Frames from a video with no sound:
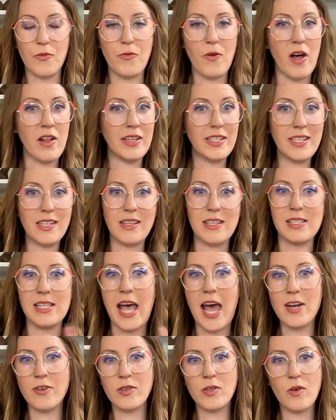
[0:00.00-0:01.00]
fall into this
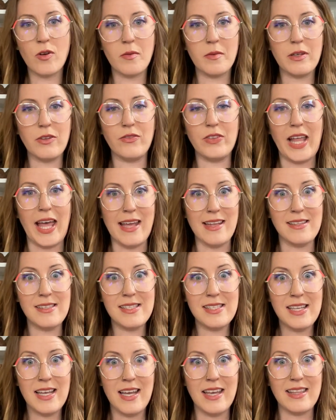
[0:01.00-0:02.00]
heteronormative
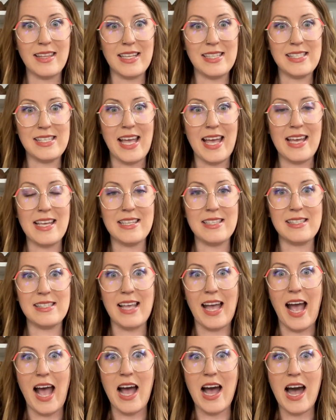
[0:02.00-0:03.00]
lens that says,
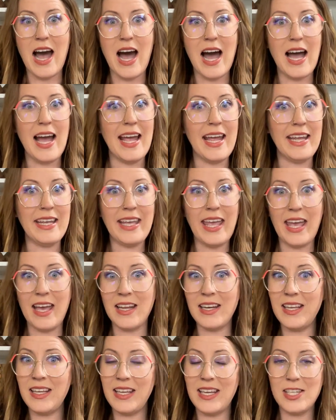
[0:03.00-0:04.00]
I
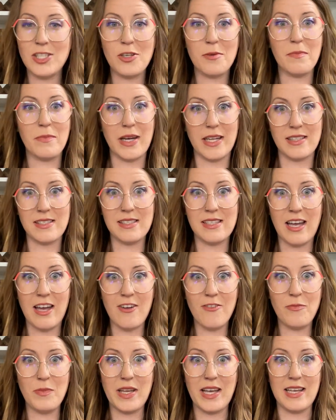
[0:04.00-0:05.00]
can't engage in butt
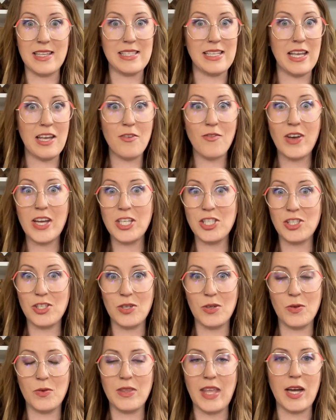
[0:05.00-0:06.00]
stuff because if I
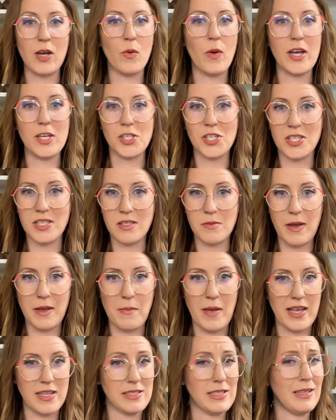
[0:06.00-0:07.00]
do, that questions my
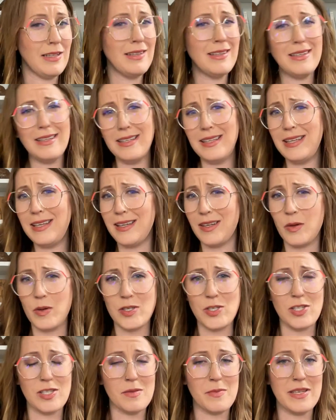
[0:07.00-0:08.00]
masculinity, it
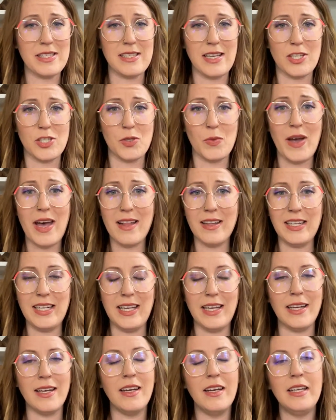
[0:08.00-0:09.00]
questions my
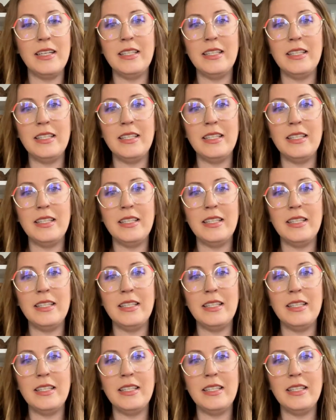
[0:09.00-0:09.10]
sexuality.